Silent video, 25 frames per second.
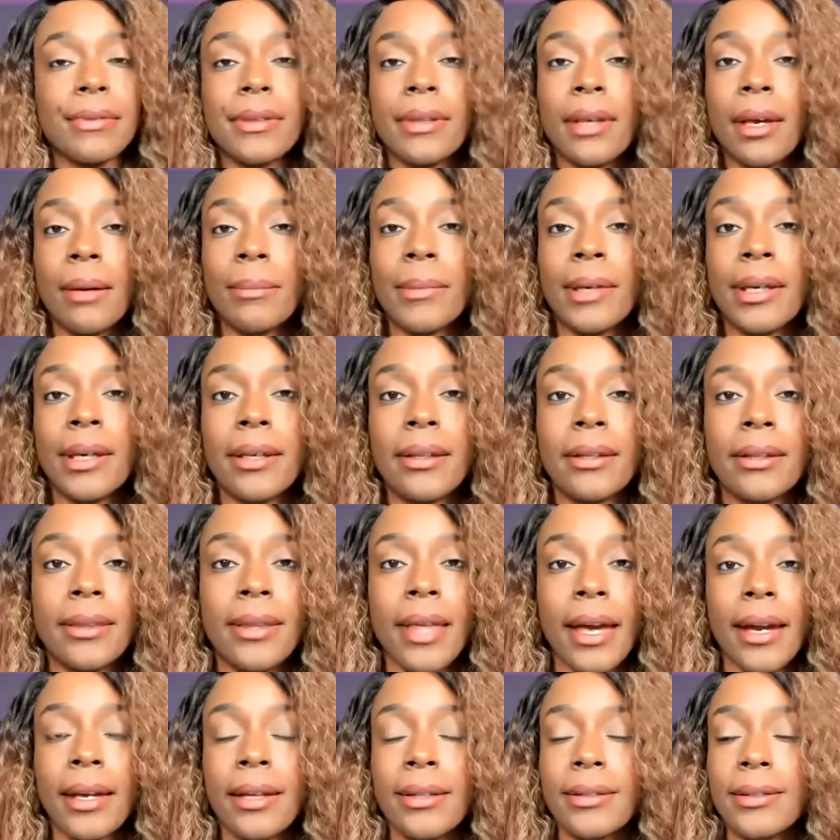I mean,
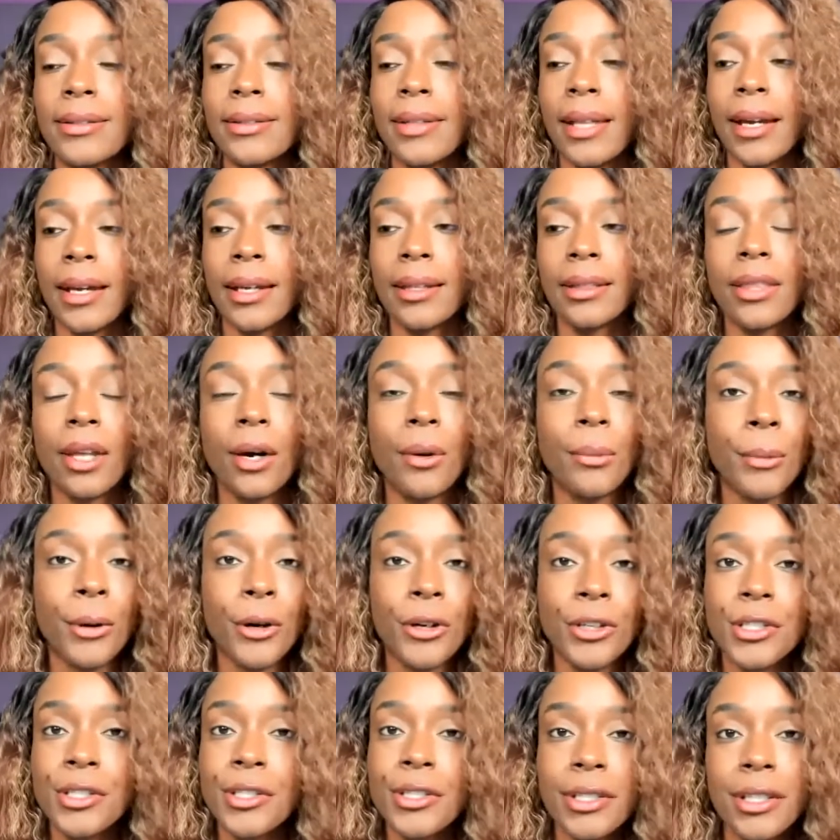that's like the
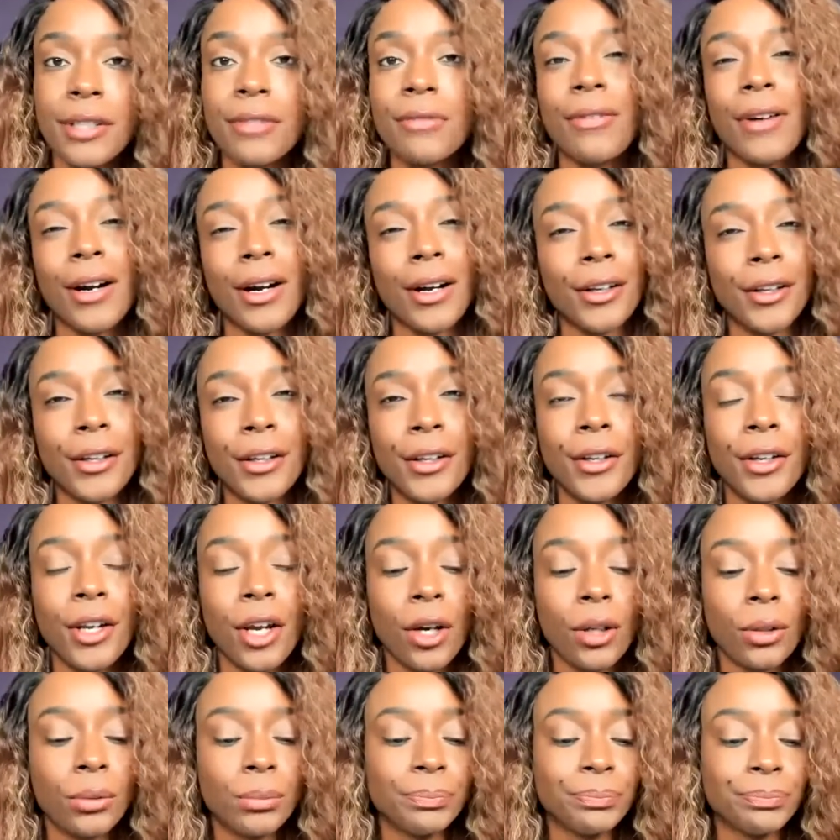emergency fund,
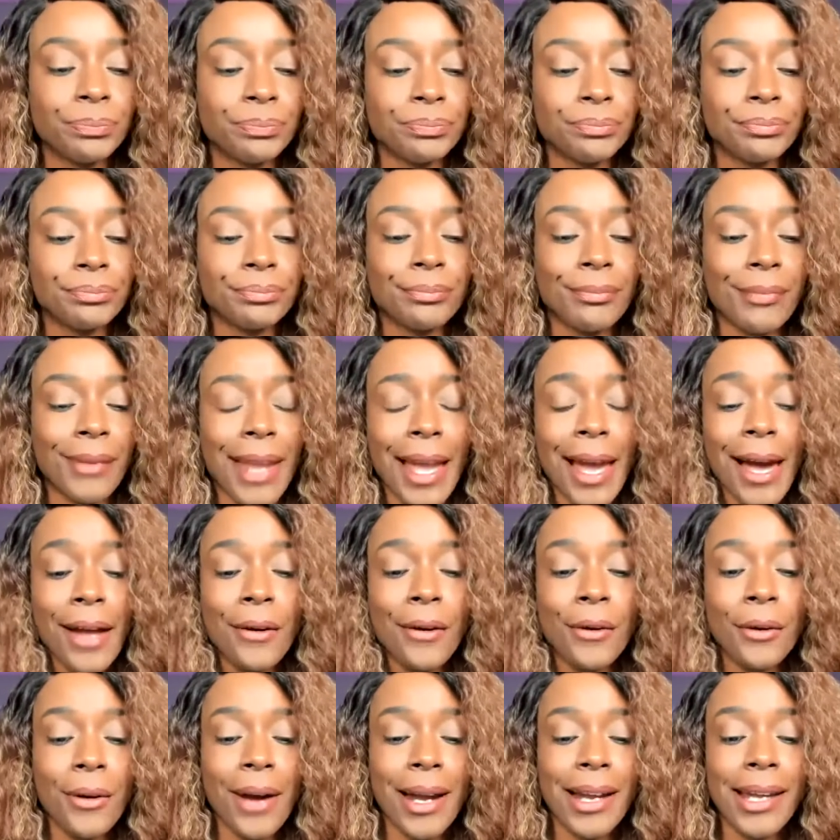I
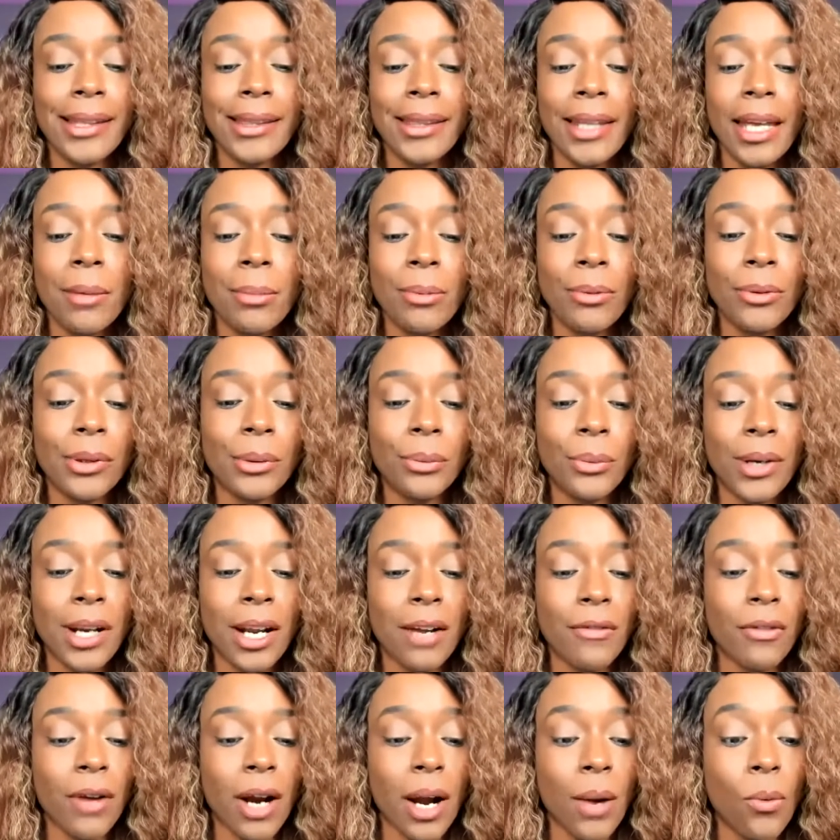don't know. I can label it
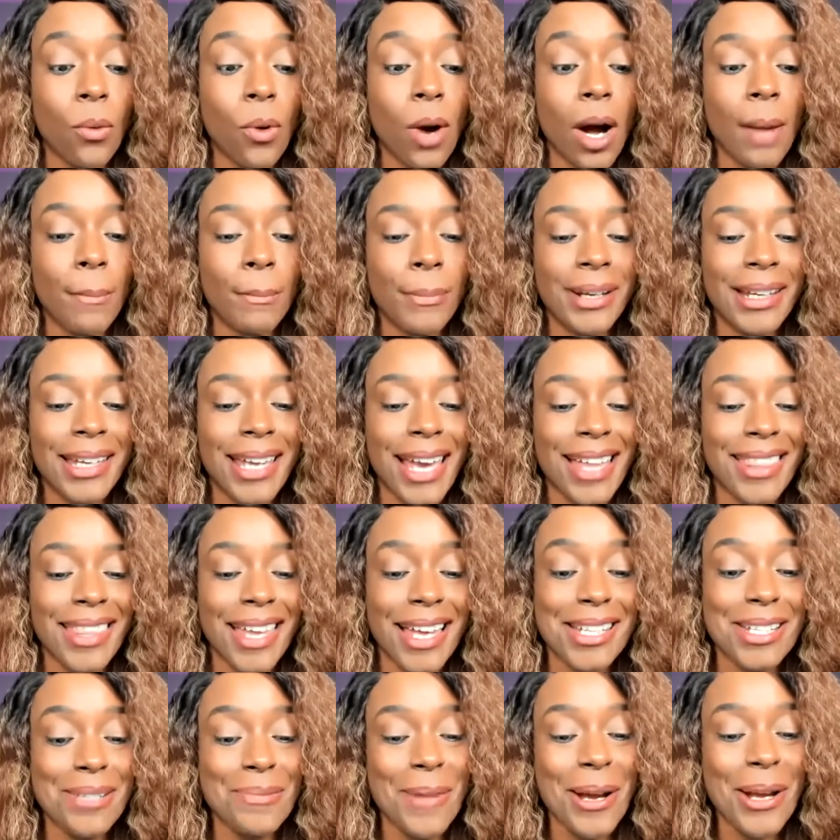whatever I want, but yeah,
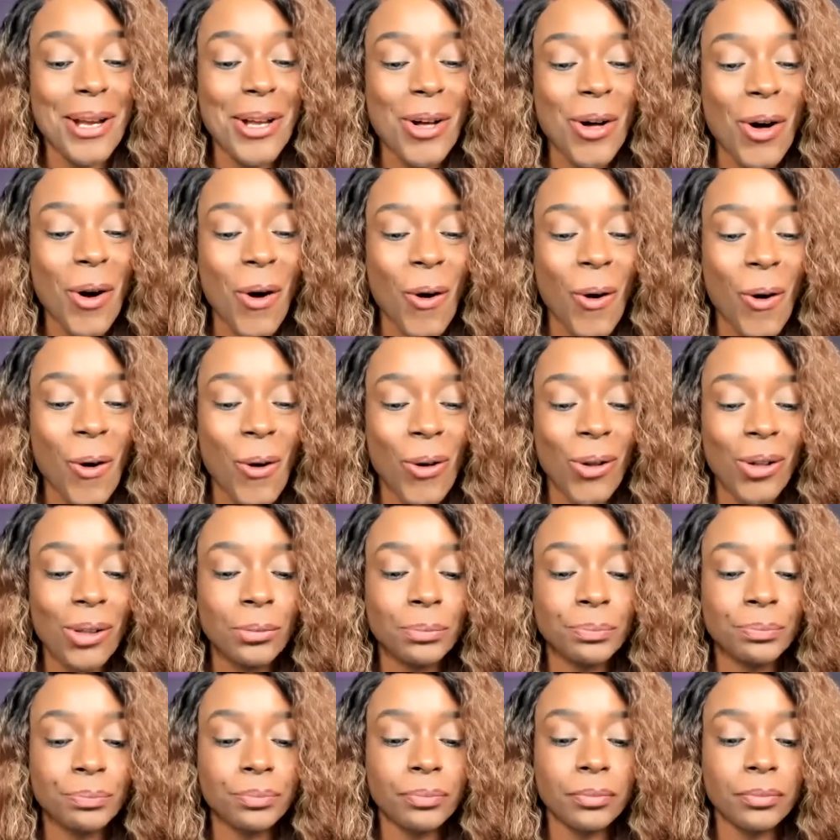that's my goal.